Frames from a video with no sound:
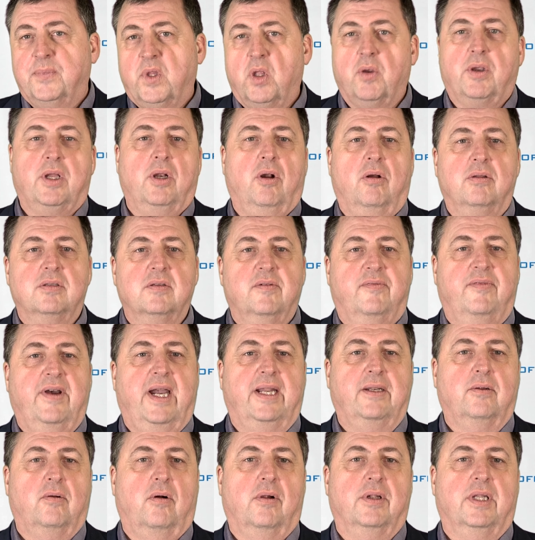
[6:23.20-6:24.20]
You can also
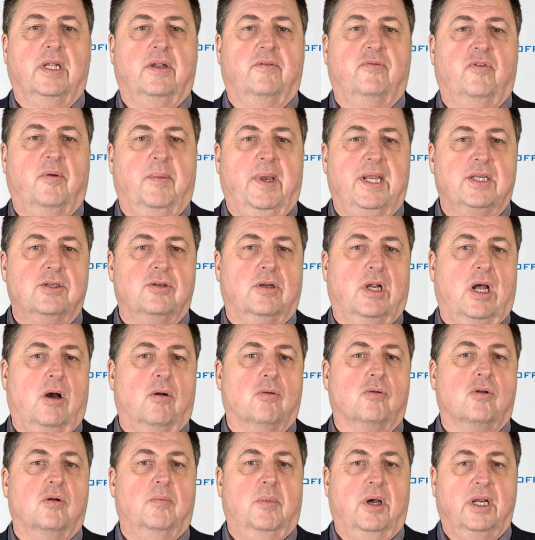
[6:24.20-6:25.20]
find all the information on
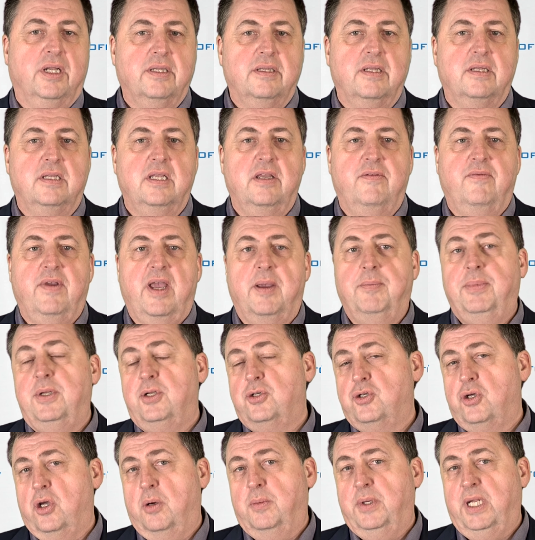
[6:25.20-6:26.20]
our Commodity TV app in
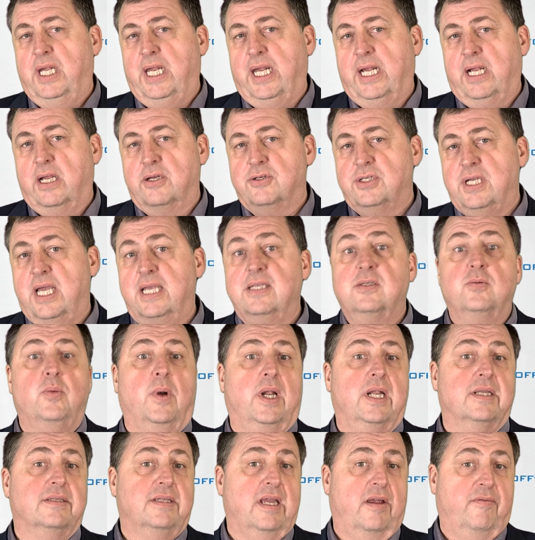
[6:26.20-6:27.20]
German and English, as
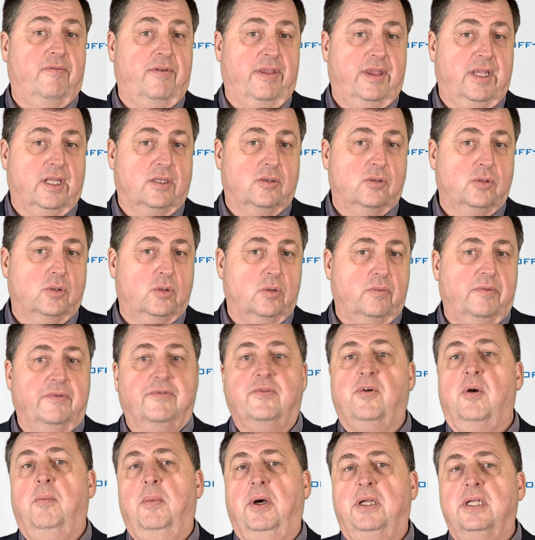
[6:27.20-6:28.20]
well as everything to do
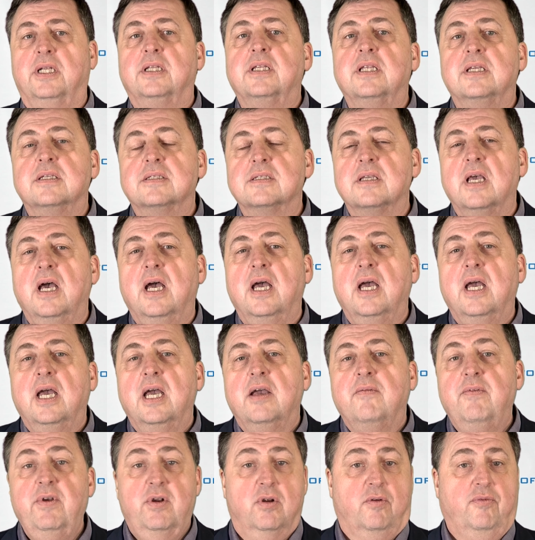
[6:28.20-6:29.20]
with commodities.
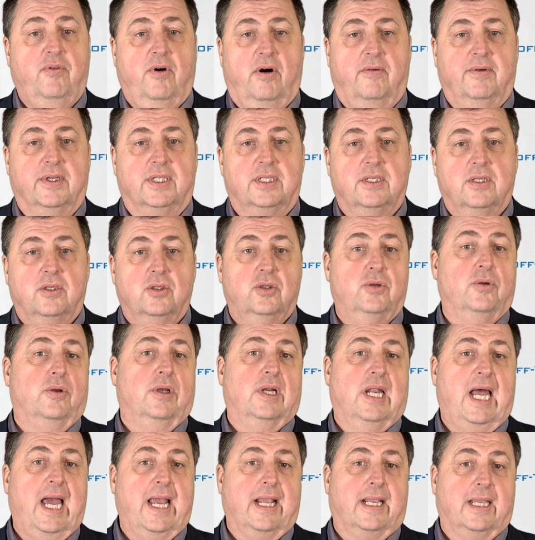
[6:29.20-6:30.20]
We look forward to
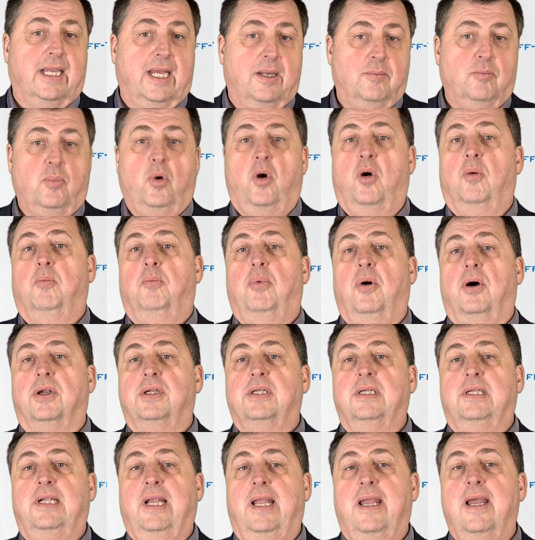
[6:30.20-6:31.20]
your like and, more
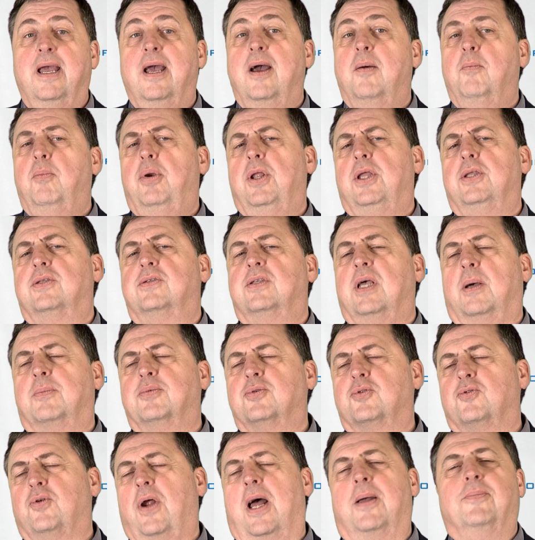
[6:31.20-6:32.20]
importantly, please
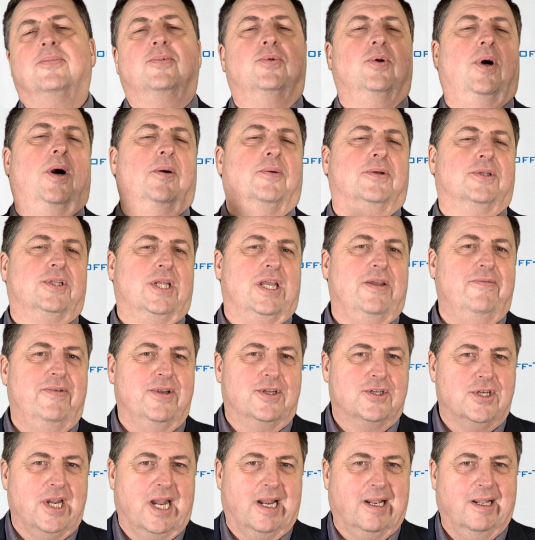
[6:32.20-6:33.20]
subscribe to our
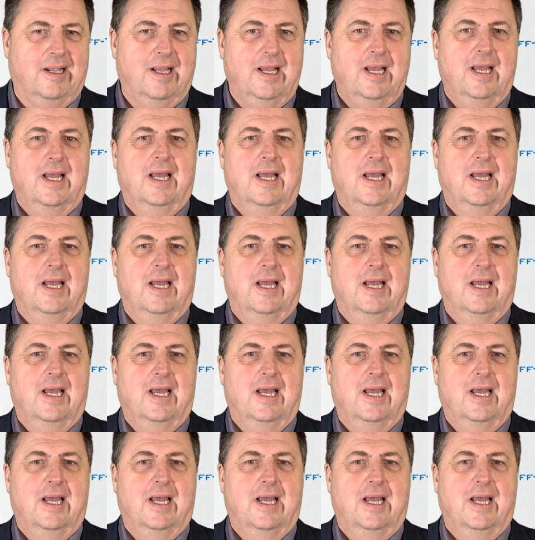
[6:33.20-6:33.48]
TV channel.